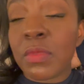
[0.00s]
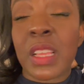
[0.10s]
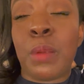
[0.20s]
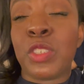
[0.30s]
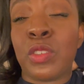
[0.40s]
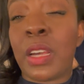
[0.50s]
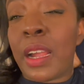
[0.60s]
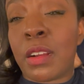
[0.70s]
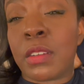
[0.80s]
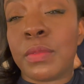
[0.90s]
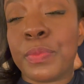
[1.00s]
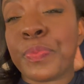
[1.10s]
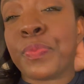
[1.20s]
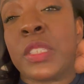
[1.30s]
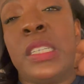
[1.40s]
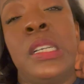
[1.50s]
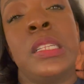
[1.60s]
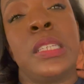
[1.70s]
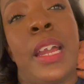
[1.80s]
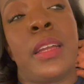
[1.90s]
I'm so tired.
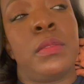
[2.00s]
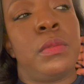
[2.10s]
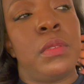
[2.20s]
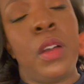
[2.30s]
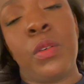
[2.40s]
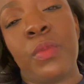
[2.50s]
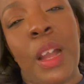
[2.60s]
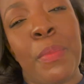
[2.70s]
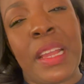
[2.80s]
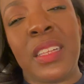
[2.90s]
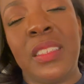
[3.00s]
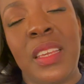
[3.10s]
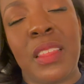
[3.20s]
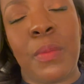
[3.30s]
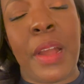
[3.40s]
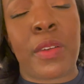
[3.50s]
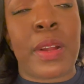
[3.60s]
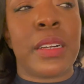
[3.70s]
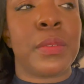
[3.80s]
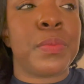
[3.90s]
Like, um, I'm making tea in the
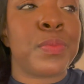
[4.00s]
background.